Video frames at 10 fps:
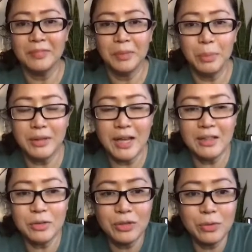But that
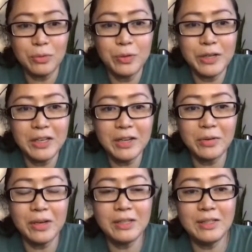was a really
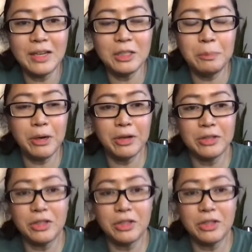crazy experience.